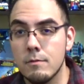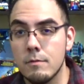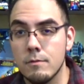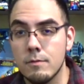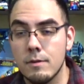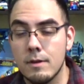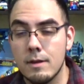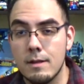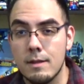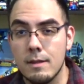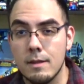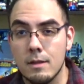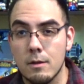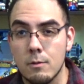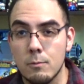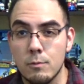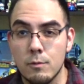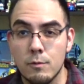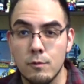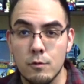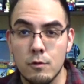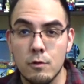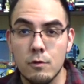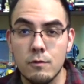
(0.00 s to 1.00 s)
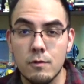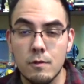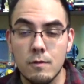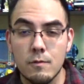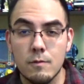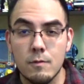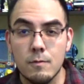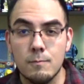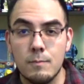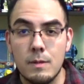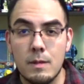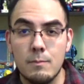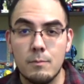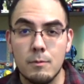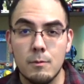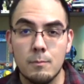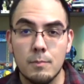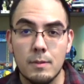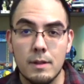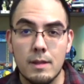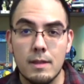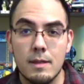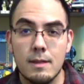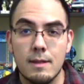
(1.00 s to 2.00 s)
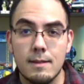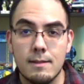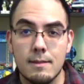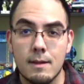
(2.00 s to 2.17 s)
There's kind of like a resurgence of people playing